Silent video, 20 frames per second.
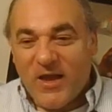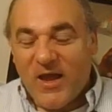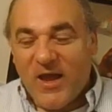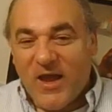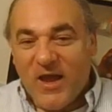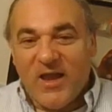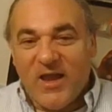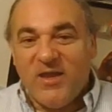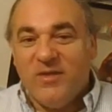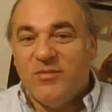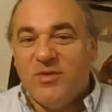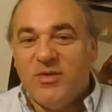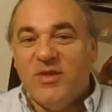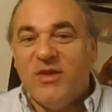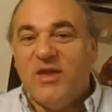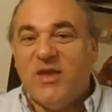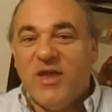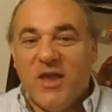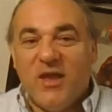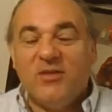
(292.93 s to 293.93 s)
I really
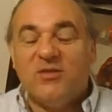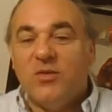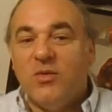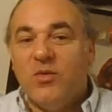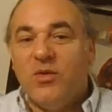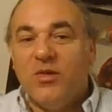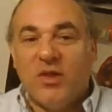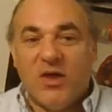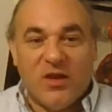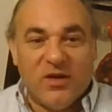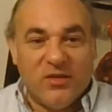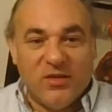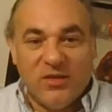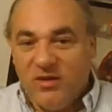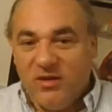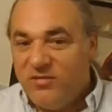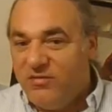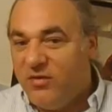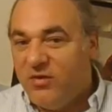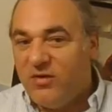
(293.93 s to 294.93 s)
can't do a lot of the
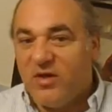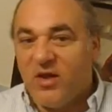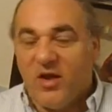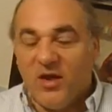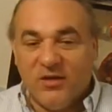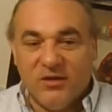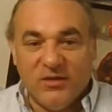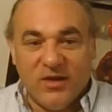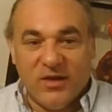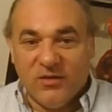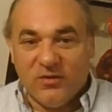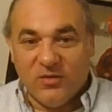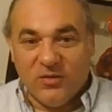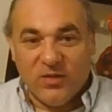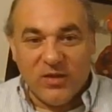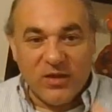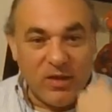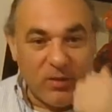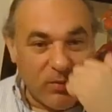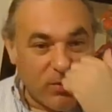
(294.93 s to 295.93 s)
full contact or
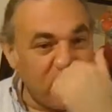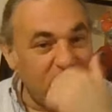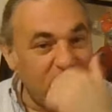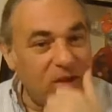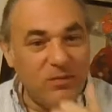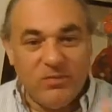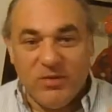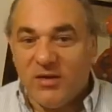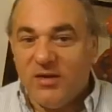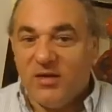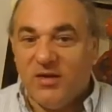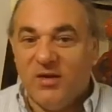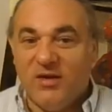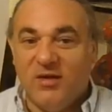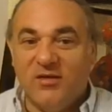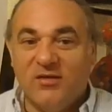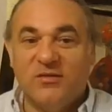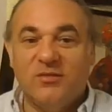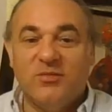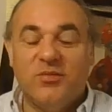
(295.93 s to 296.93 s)
the MMA
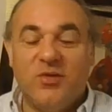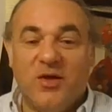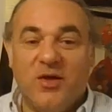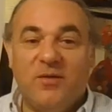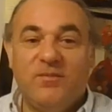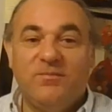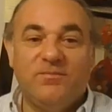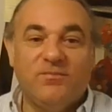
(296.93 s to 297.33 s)
because, well,